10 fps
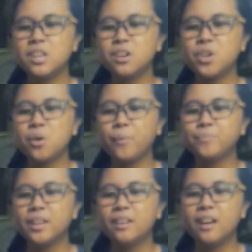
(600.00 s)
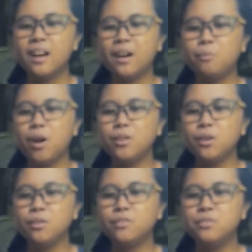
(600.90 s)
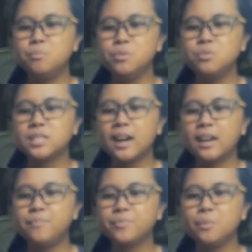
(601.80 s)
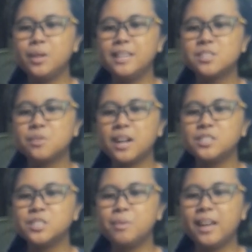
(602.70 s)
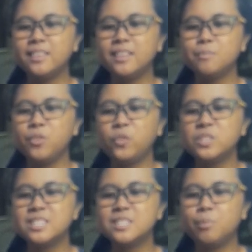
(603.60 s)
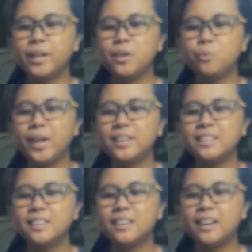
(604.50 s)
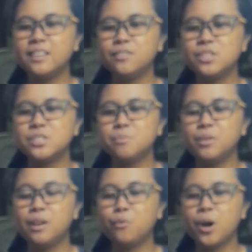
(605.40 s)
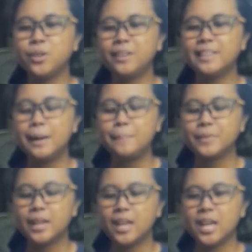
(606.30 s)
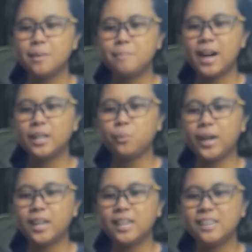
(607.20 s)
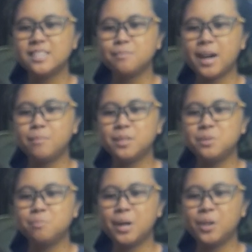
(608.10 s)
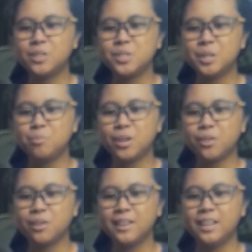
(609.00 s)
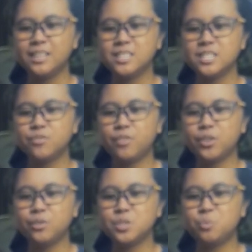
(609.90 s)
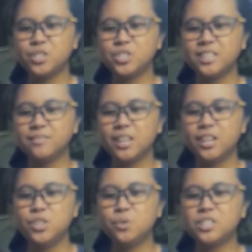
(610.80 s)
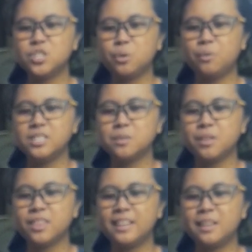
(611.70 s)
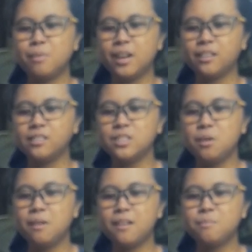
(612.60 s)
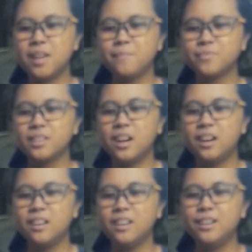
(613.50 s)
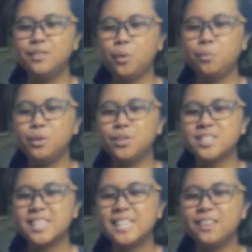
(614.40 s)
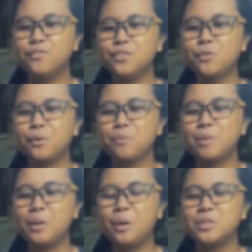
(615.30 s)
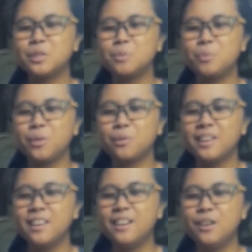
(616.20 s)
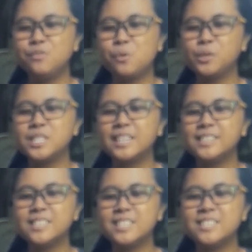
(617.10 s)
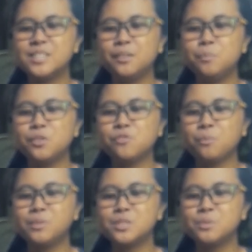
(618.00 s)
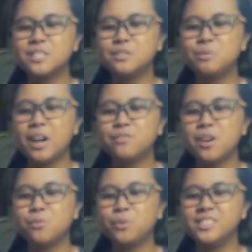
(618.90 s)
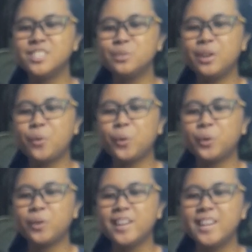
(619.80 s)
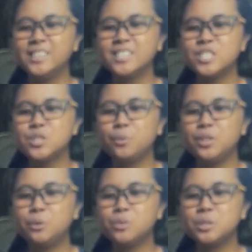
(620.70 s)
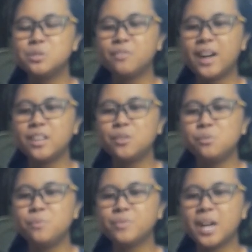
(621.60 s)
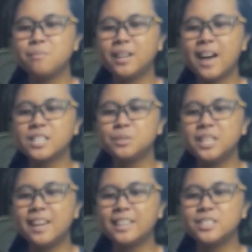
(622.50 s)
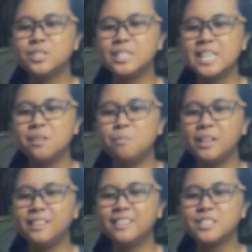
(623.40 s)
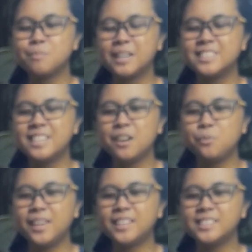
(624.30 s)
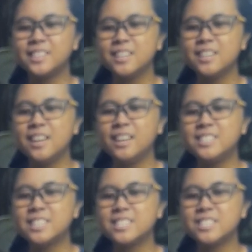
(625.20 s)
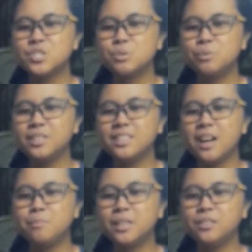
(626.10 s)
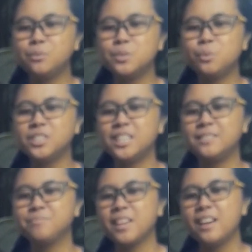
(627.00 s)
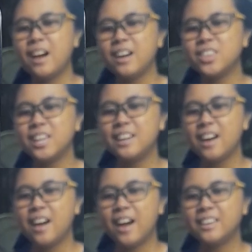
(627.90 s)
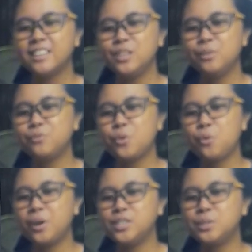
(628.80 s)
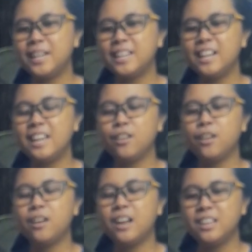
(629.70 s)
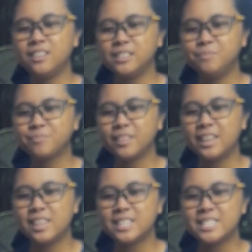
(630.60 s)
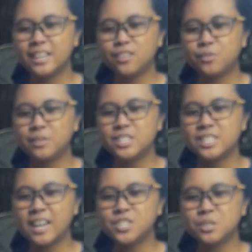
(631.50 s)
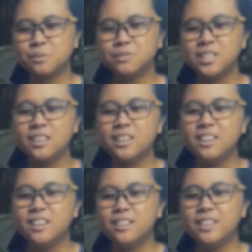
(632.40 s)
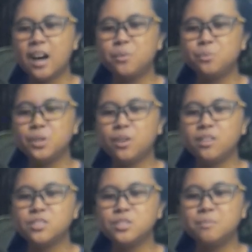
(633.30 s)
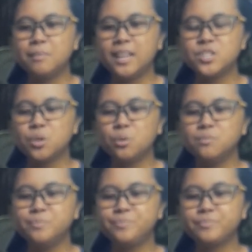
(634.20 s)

Hiryu, a warrior of the blue sky. Will his dragon's blood that flows in his body awaken an invisible warrior in him? By the way, he is my biological brother. Since father is watching, you can show us a pathetic battle. You hear me? Ah, no mercy, even for her biological brother. Of course not, since her performance was to drive everyone into a corner. Since no one knows who's fighting who, I might actually get to see Gabil unexpectedly awaken. And since it's true that Abil was watching, I think I can look forward to it a little. That's it for the sideshow. Now we're on to the main show.